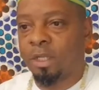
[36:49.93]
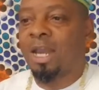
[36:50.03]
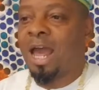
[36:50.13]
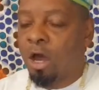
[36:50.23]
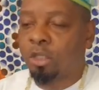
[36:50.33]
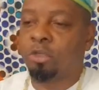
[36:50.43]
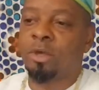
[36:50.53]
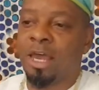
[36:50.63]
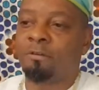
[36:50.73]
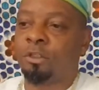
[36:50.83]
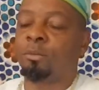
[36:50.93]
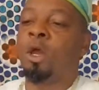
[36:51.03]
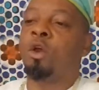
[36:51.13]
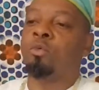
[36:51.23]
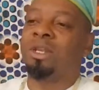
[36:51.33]
and how you have to
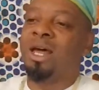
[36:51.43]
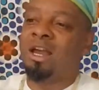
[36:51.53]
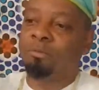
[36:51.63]
rely